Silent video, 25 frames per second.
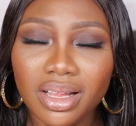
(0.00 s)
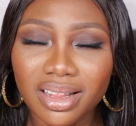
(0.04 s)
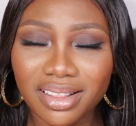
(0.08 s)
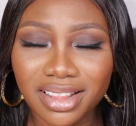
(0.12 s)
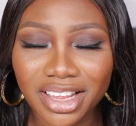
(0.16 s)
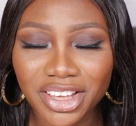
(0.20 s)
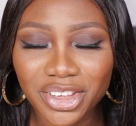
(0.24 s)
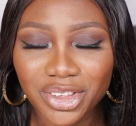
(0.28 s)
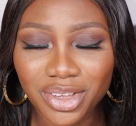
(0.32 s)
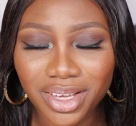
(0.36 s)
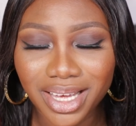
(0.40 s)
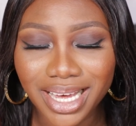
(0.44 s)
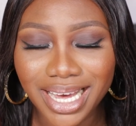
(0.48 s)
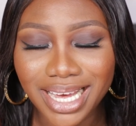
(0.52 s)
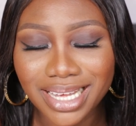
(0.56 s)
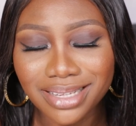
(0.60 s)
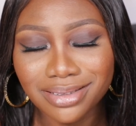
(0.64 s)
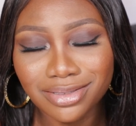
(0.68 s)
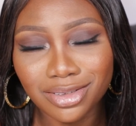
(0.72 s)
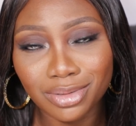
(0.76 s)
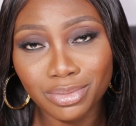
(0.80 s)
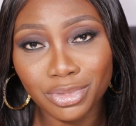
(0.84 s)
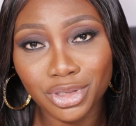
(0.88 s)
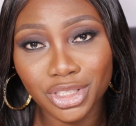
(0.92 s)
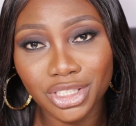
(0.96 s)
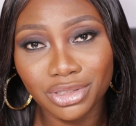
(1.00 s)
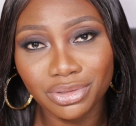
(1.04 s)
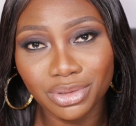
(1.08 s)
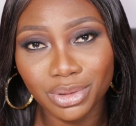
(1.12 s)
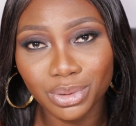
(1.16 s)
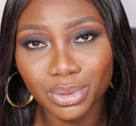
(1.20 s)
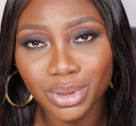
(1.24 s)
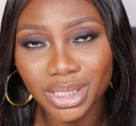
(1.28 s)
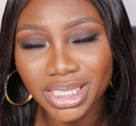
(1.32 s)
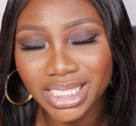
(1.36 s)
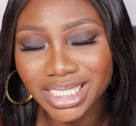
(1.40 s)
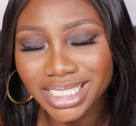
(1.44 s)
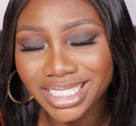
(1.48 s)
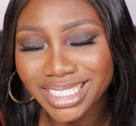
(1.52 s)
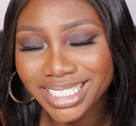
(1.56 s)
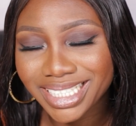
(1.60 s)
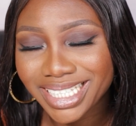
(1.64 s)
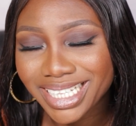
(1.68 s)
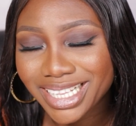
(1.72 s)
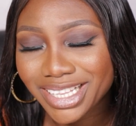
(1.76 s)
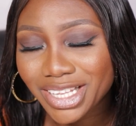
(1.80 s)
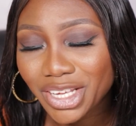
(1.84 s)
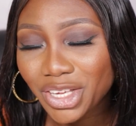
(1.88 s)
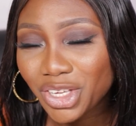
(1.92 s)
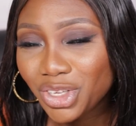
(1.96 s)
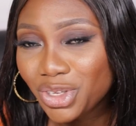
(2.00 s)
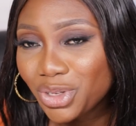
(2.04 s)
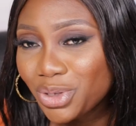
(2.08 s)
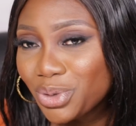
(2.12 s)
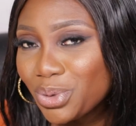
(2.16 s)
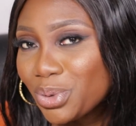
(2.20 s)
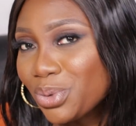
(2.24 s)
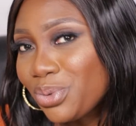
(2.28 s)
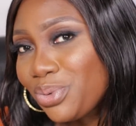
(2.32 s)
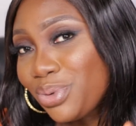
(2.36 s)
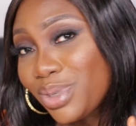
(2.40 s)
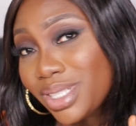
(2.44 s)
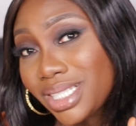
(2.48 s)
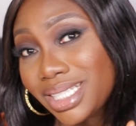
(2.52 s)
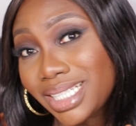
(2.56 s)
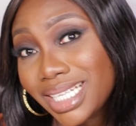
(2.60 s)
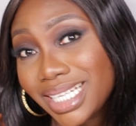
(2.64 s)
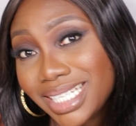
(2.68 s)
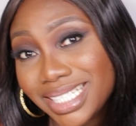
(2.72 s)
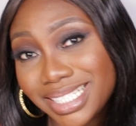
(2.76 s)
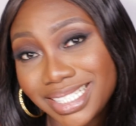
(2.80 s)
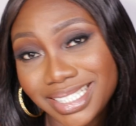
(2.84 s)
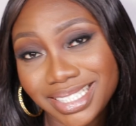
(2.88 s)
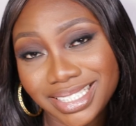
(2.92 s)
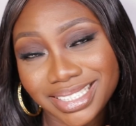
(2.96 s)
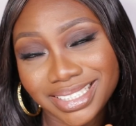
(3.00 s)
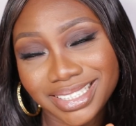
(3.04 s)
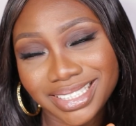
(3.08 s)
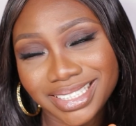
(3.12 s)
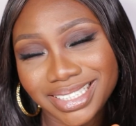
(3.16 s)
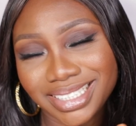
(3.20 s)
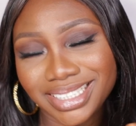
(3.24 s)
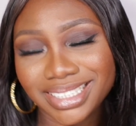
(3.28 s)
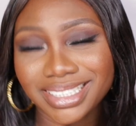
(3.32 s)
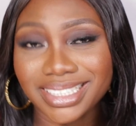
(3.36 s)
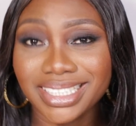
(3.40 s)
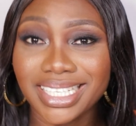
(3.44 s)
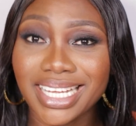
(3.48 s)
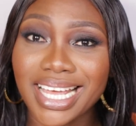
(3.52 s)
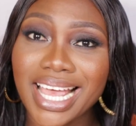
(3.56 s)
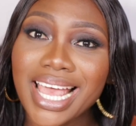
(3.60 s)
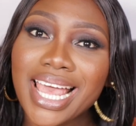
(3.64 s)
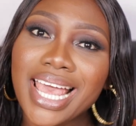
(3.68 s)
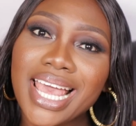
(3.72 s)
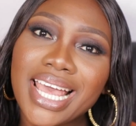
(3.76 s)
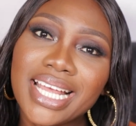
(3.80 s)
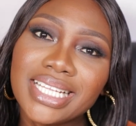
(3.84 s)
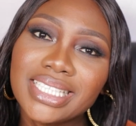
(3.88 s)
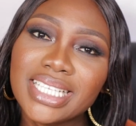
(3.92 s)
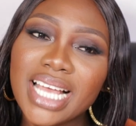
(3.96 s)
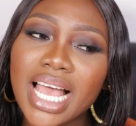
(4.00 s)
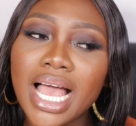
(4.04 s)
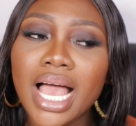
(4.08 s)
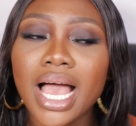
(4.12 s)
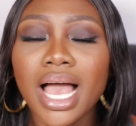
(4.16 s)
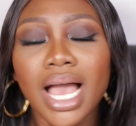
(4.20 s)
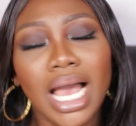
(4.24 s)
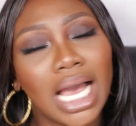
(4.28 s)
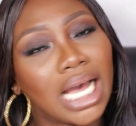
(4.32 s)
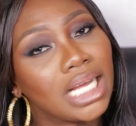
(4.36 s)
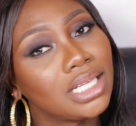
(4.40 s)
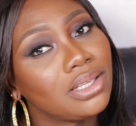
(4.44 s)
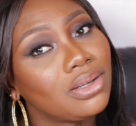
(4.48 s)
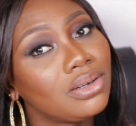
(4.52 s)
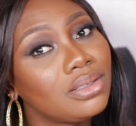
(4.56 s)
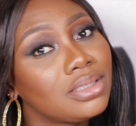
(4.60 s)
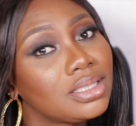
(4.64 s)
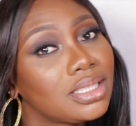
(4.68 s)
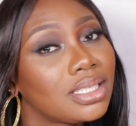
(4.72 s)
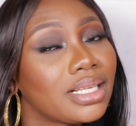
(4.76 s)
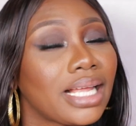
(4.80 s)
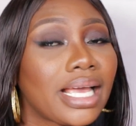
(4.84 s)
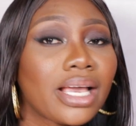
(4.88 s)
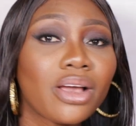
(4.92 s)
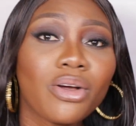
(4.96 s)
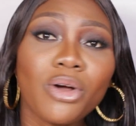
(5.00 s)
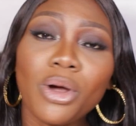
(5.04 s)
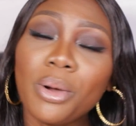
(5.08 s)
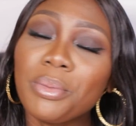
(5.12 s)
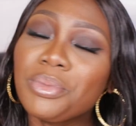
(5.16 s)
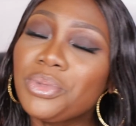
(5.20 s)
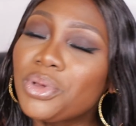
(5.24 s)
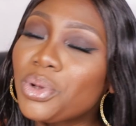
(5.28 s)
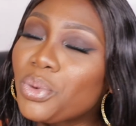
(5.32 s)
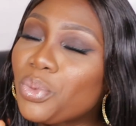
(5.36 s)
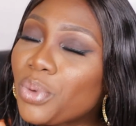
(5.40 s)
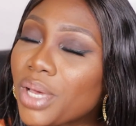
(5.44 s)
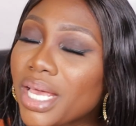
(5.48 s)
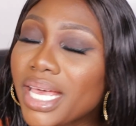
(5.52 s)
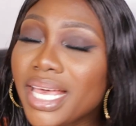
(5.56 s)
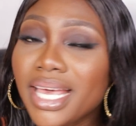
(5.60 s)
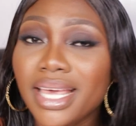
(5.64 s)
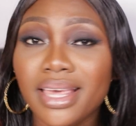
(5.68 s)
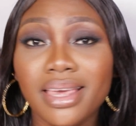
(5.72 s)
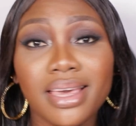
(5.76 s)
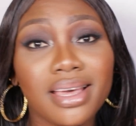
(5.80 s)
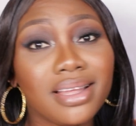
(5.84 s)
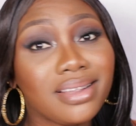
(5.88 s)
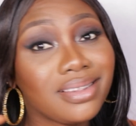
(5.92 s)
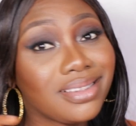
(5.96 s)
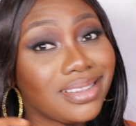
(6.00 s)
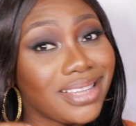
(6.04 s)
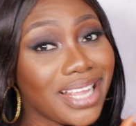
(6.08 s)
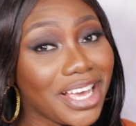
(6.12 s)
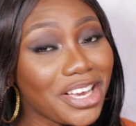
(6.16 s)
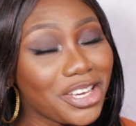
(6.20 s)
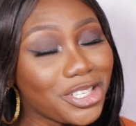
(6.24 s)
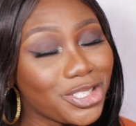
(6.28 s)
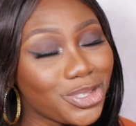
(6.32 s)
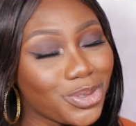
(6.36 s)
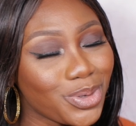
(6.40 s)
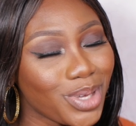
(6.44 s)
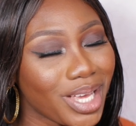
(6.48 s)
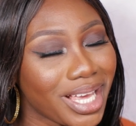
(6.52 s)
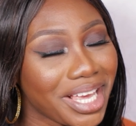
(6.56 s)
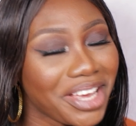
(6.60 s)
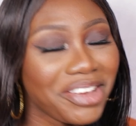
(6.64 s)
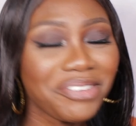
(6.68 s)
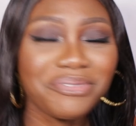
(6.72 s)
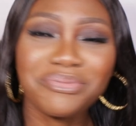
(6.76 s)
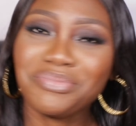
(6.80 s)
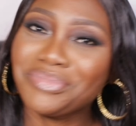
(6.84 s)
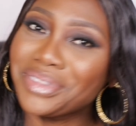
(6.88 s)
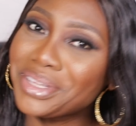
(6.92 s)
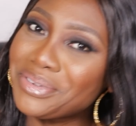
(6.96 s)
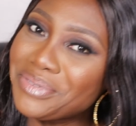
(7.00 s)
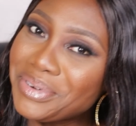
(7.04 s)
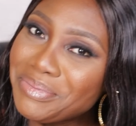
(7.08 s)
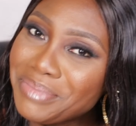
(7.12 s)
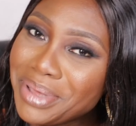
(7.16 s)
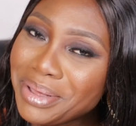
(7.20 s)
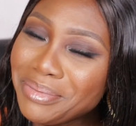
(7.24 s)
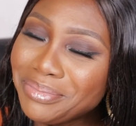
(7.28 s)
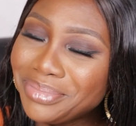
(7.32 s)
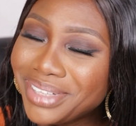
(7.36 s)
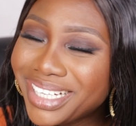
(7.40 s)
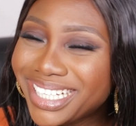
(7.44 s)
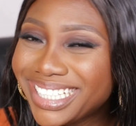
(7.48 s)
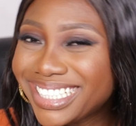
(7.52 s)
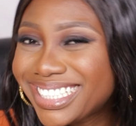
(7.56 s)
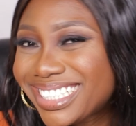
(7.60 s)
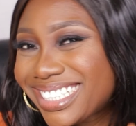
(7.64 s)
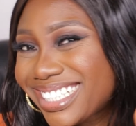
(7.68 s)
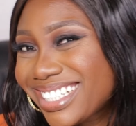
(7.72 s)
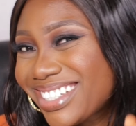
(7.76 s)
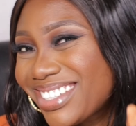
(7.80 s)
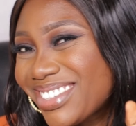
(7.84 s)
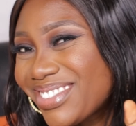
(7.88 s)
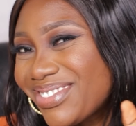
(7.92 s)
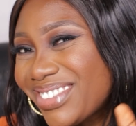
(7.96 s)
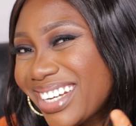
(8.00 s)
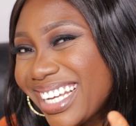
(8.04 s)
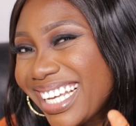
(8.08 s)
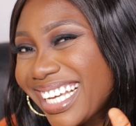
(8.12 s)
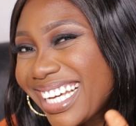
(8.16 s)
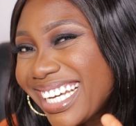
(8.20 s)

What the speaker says: Thank you guys so much for watching. Thank you for staying tuned till the end, and until I come your way again next week, remain blessed. Bye